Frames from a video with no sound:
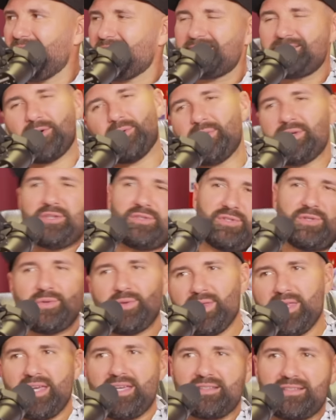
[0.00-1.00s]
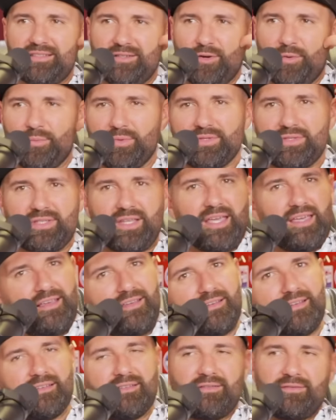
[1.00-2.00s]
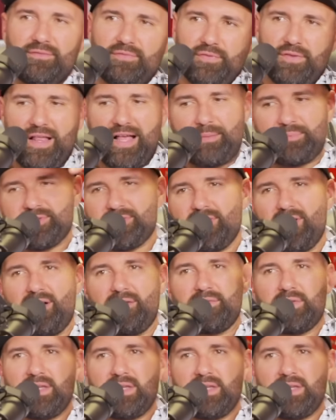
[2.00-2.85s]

So when you do this, it almost like flops off.